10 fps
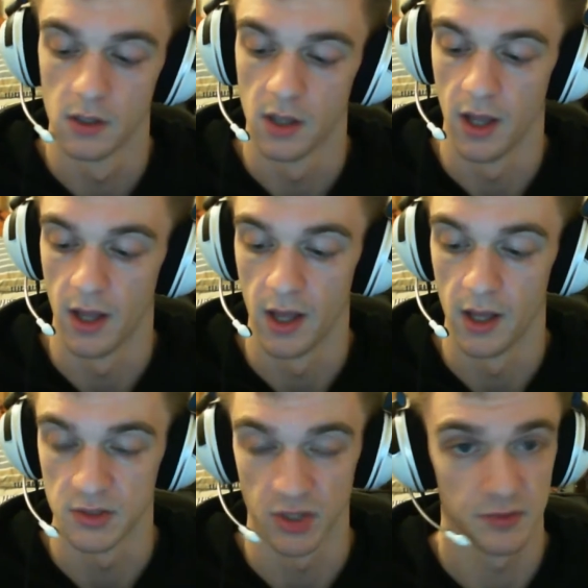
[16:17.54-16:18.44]

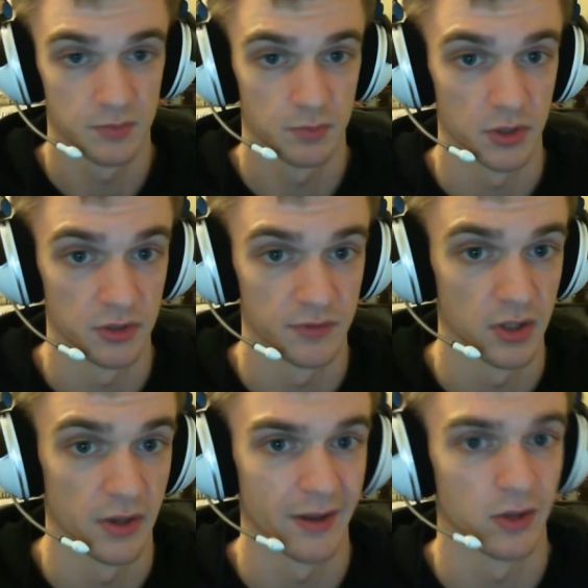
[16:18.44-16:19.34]
So that's pretty good if
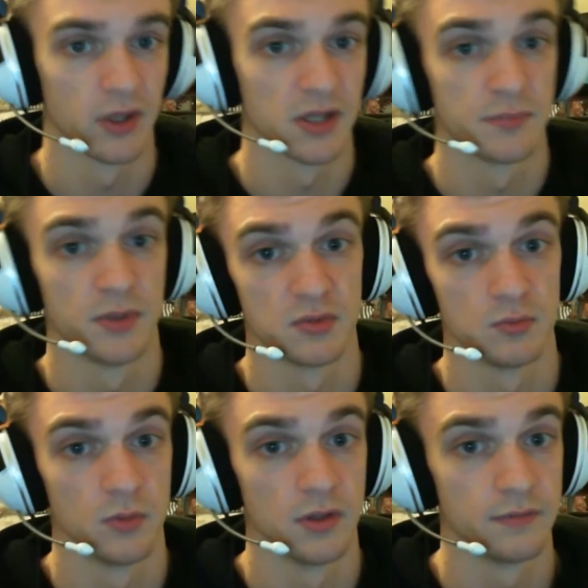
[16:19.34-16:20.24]
you're going against a person
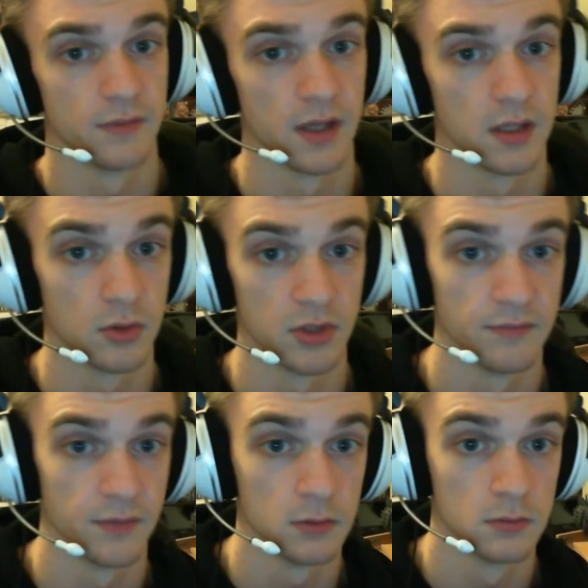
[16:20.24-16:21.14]
with a good
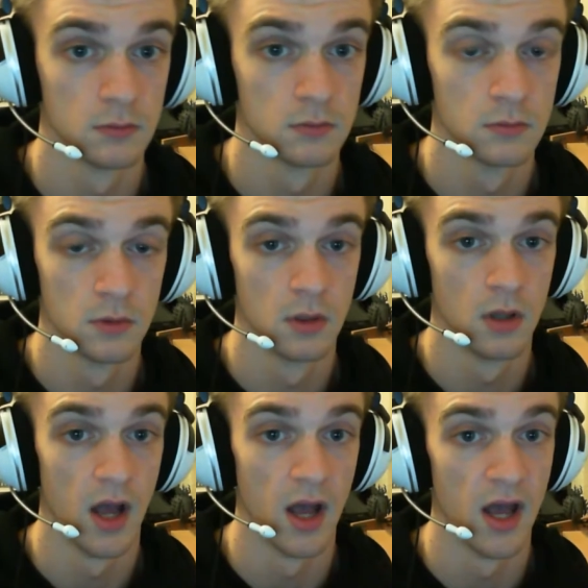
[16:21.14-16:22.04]
invul.
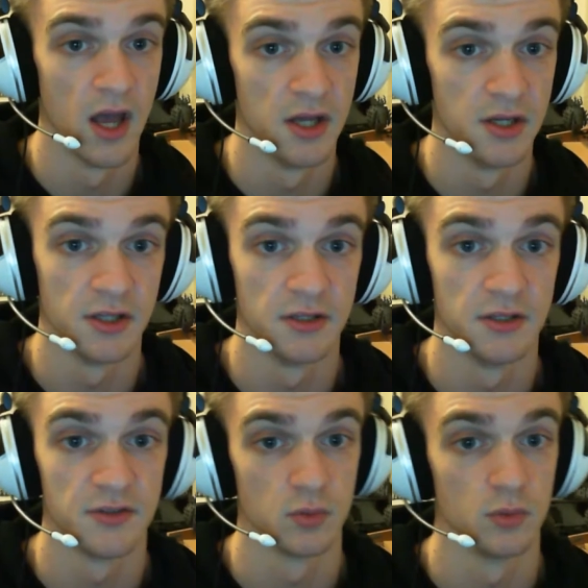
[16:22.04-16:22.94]
If
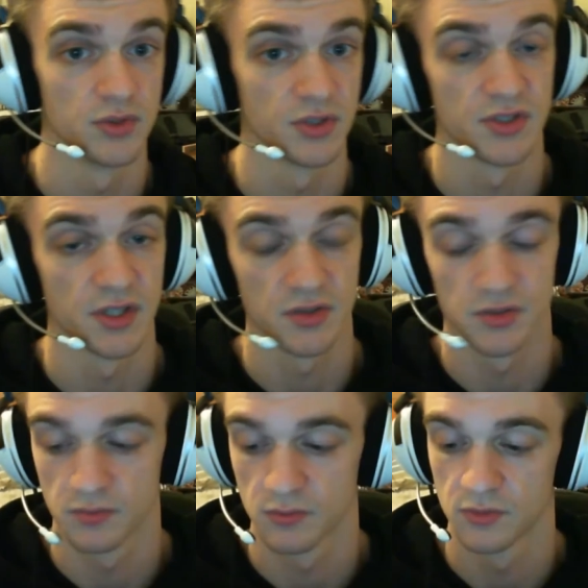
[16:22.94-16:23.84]
she wounds on a 6,
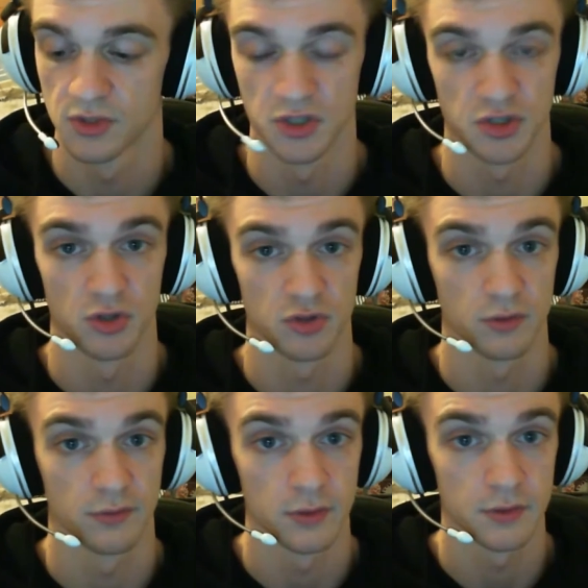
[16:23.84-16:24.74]
she just goes straight
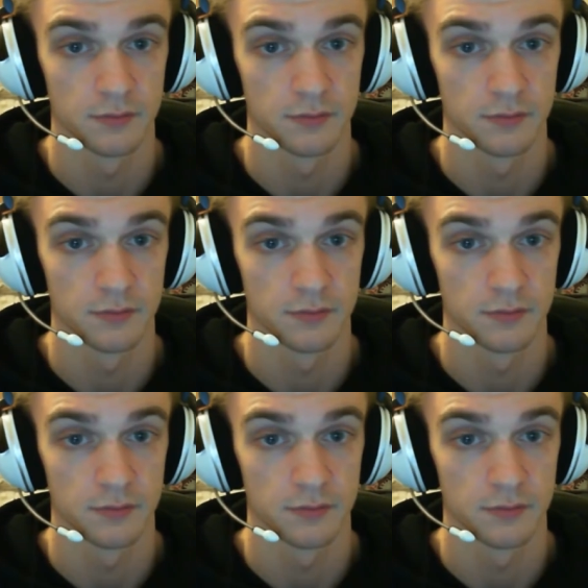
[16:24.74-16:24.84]
through it.